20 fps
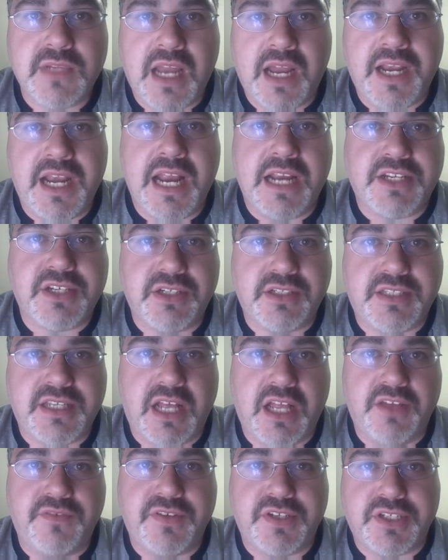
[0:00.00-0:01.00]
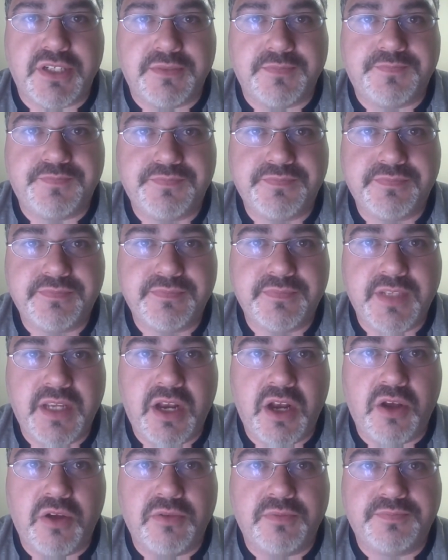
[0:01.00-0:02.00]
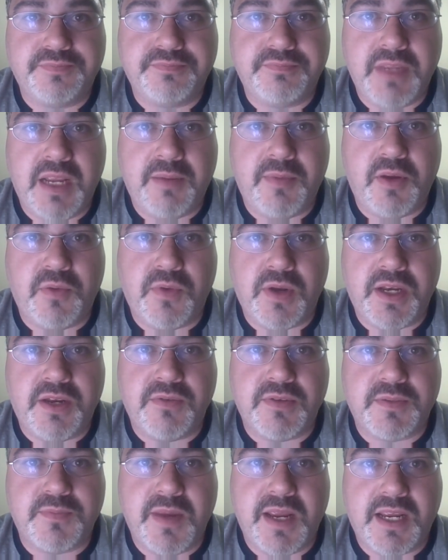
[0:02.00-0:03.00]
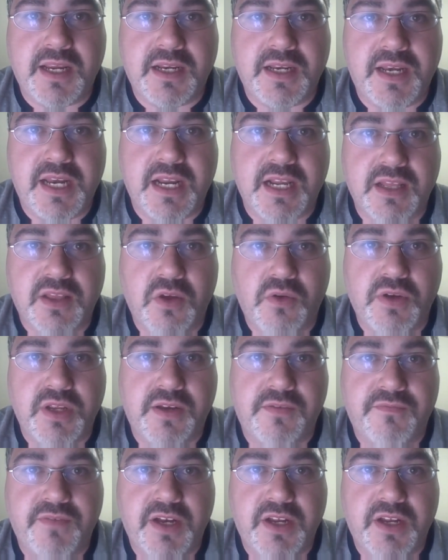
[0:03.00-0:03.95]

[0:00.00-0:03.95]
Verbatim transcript: on national television. You know, maybe when he was making Nickelodeon